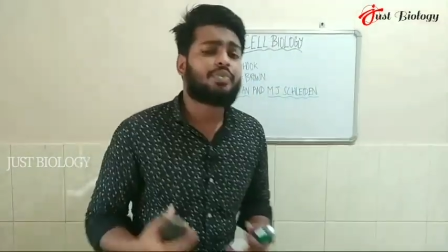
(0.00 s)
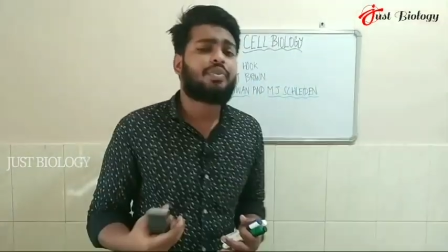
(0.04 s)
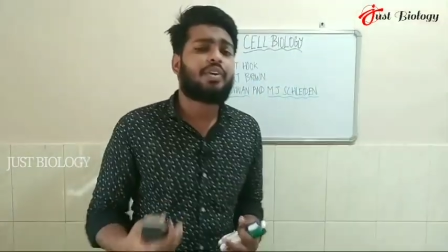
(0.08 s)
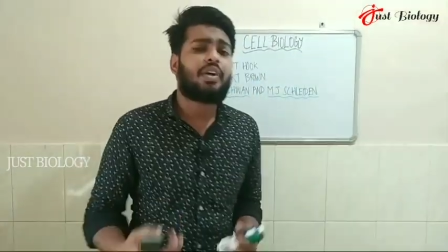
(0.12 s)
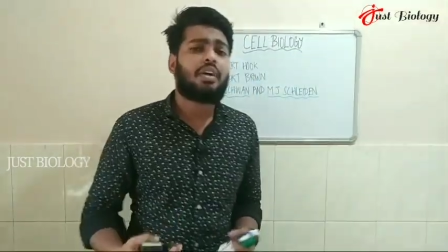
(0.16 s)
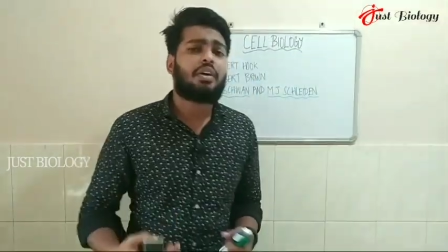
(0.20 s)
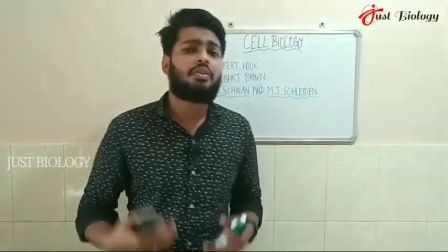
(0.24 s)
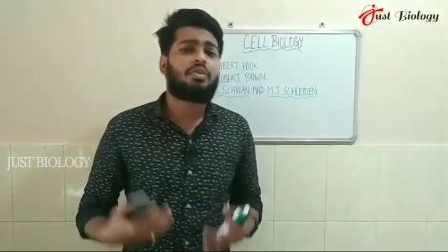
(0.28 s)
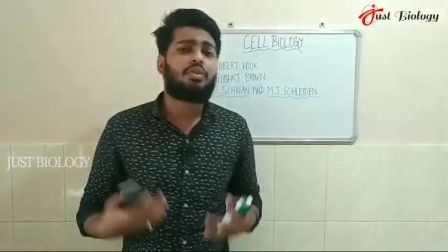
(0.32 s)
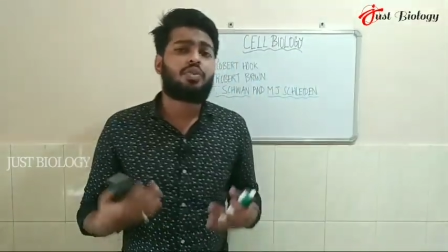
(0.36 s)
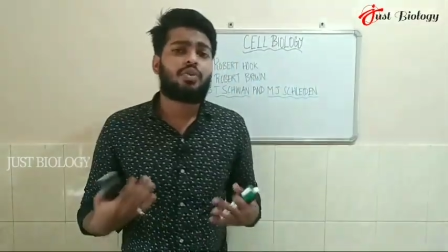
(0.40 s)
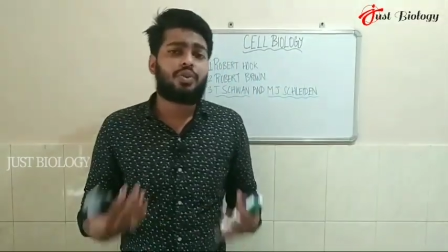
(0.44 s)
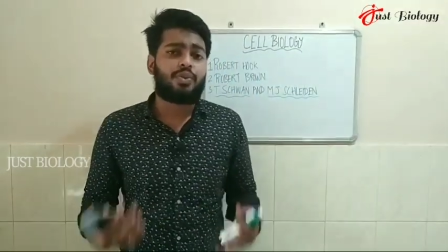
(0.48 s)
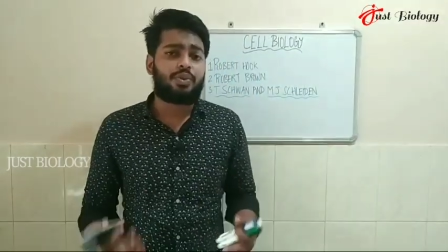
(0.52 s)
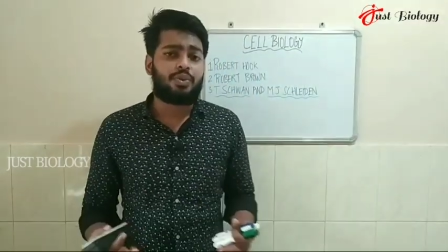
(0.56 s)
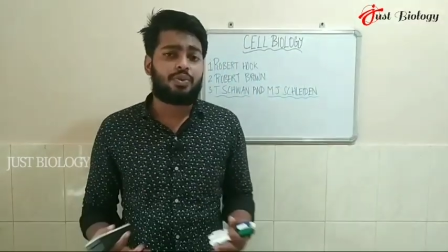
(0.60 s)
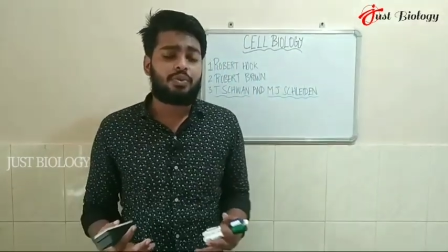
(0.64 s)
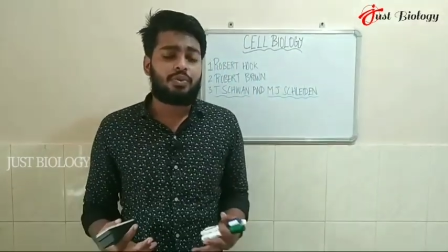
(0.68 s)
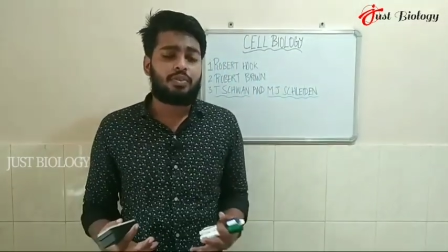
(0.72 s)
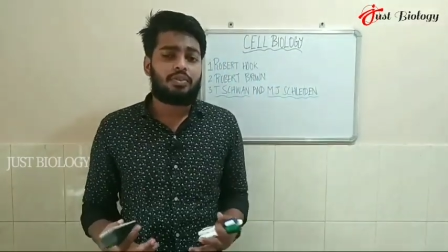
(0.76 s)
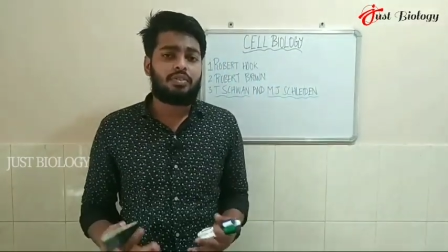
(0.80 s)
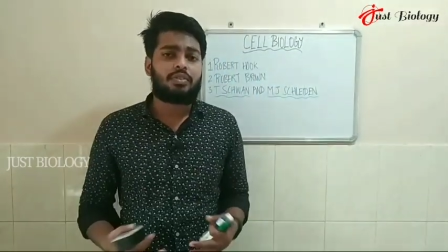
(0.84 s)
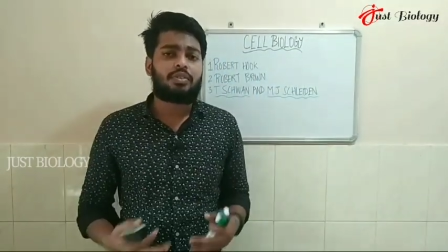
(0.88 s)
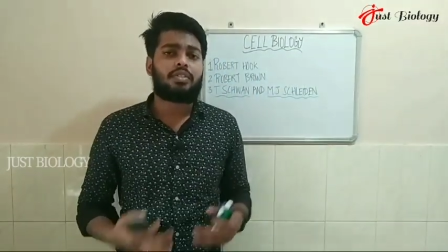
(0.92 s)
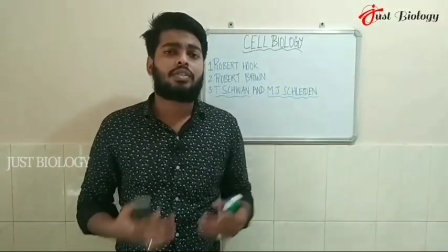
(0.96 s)
we all
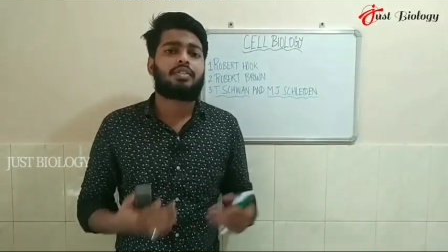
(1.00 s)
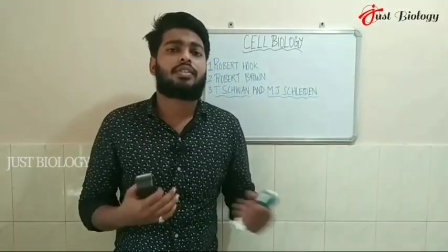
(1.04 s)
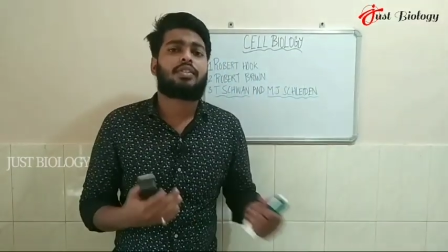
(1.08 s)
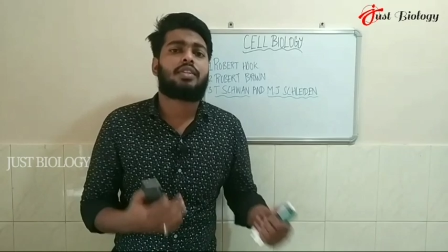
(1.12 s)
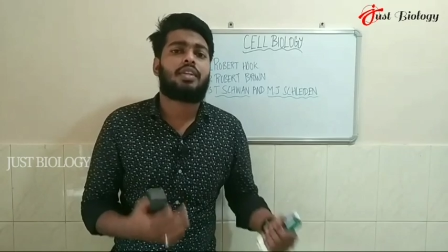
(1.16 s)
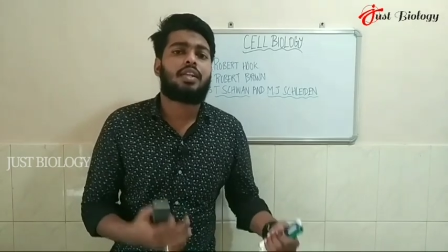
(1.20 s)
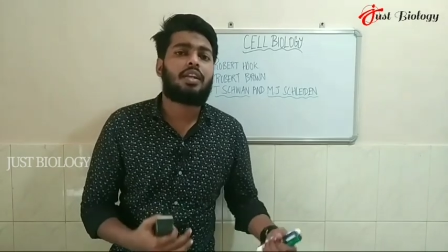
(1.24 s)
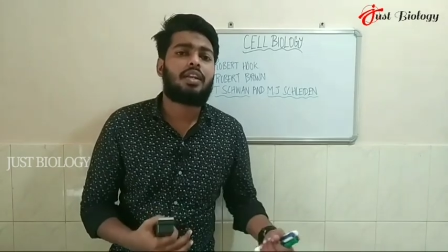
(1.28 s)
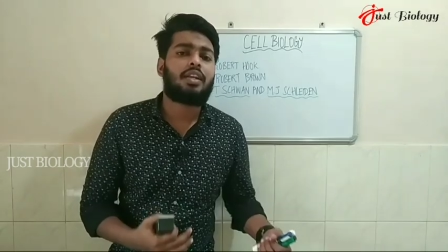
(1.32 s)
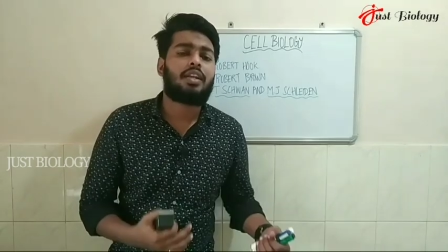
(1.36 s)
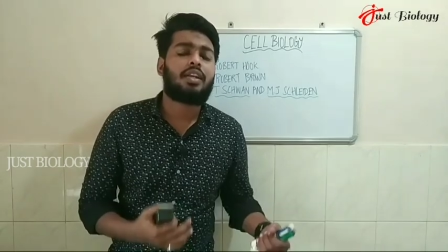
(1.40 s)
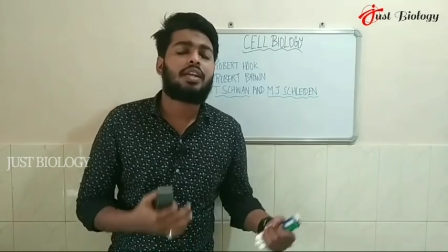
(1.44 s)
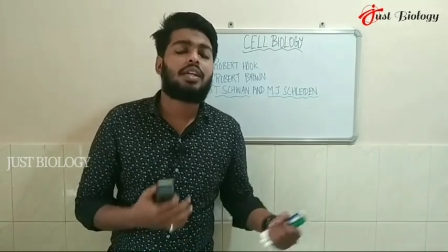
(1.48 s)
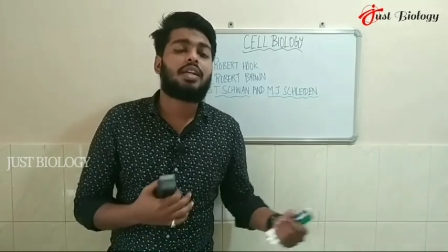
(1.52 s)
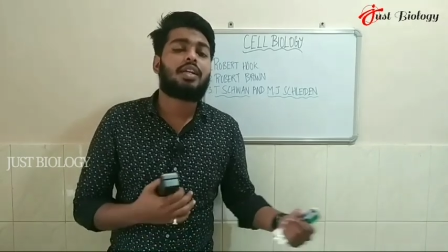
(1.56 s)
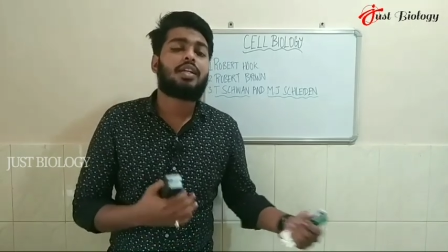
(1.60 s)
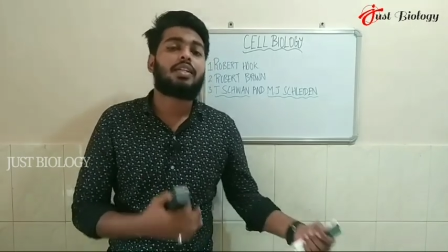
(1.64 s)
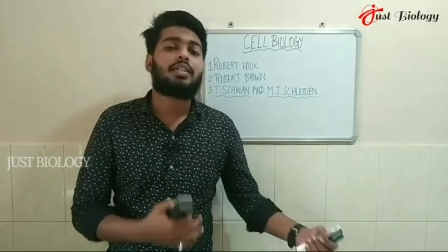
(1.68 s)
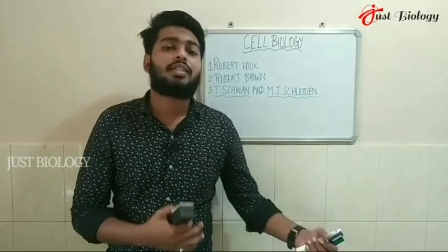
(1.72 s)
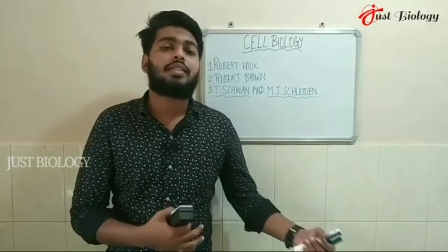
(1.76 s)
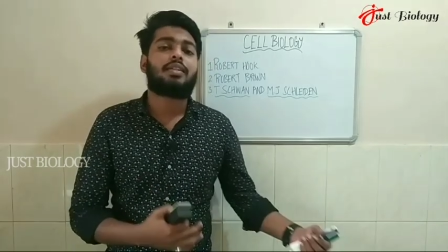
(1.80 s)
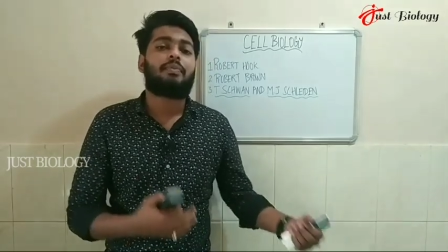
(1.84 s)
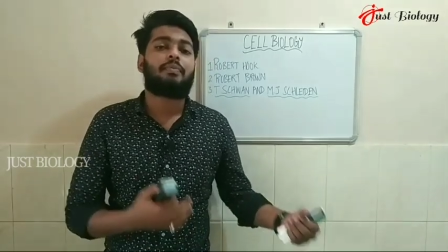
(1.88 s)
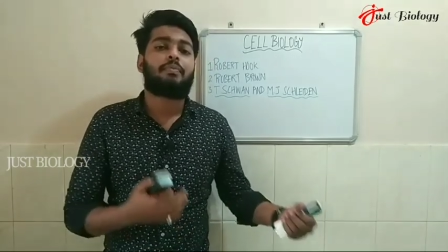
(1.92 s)
know, the cell is